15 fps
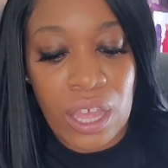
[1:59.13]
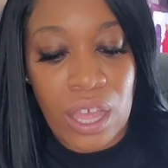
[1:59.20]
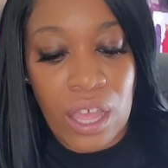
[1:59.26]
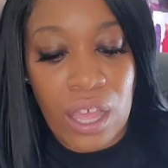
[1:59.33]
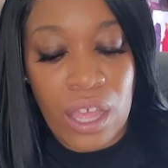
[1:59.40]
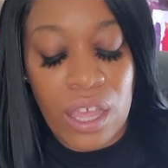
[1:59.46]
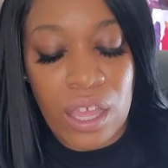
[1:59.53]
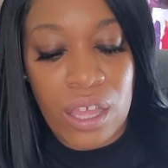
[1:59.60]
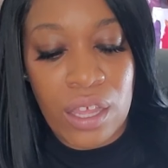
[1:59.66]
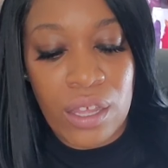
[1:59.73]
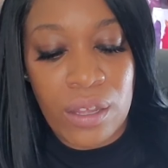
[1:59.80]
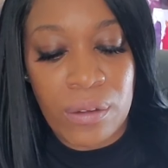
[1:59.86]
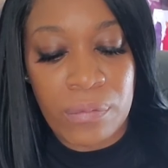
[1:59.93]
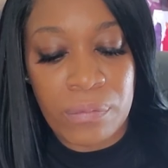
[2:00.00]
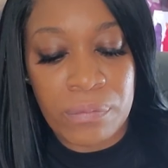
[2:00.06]

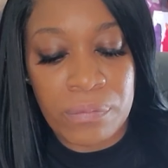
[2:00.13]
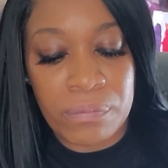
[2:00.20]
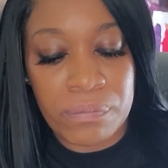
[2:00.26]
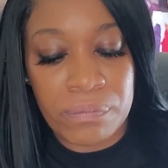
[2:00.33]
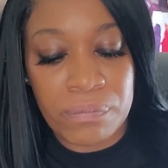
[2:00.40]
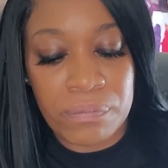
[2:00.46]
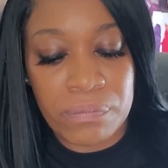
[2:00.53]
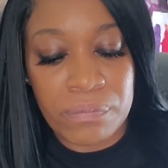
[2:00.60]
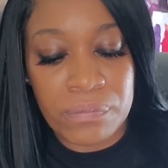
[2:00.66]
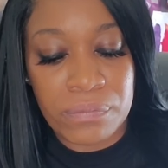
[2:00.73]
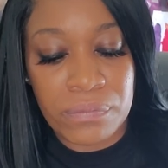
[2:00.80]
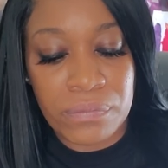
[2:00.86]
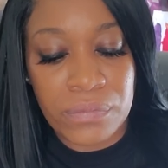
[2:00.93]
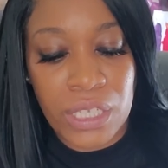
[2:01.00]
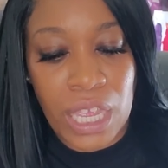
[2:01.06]
Um,
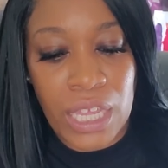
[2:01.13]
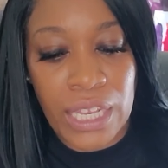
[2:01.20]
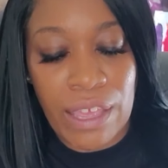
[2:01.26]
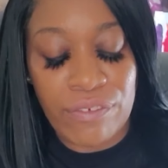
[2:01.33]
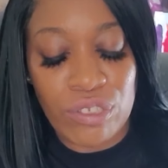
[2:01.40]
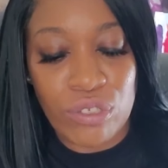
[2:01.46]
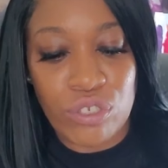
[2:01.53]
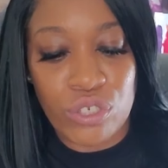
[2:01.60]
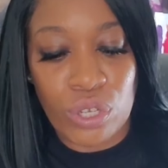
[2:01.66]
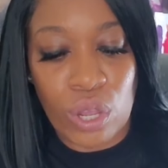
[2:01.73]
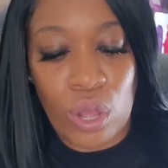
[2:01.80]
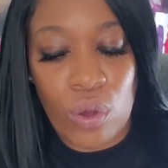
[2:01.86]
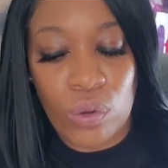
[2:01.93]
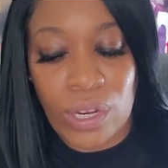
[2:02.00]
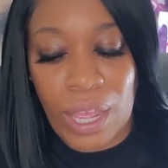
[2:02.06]
yeah, left you to your
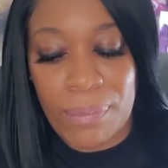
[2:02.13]
own